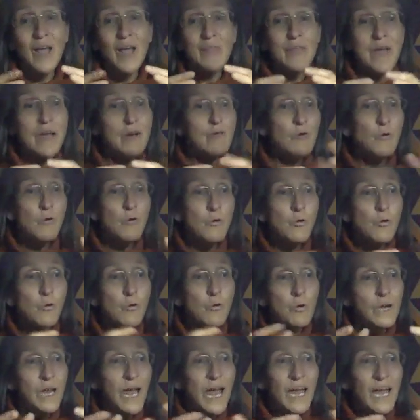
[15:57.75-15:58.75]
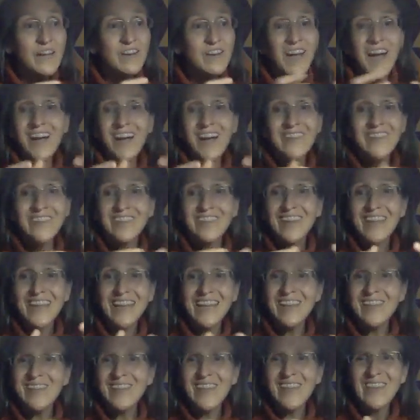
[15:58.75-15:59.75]
they're all dancing
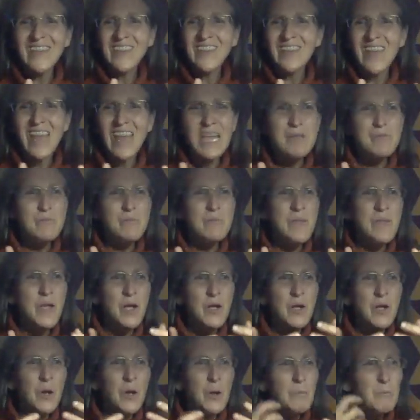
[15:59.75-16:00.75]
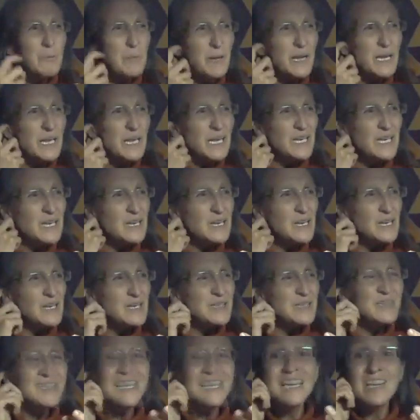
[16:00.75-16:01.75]
in this same complete
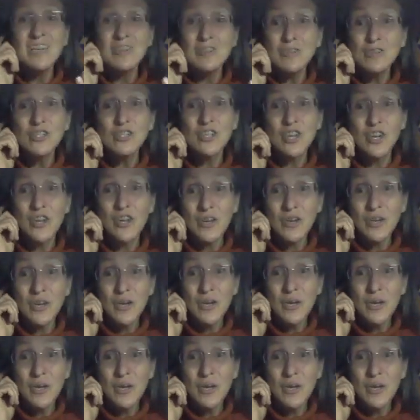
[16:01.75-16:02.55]
delusion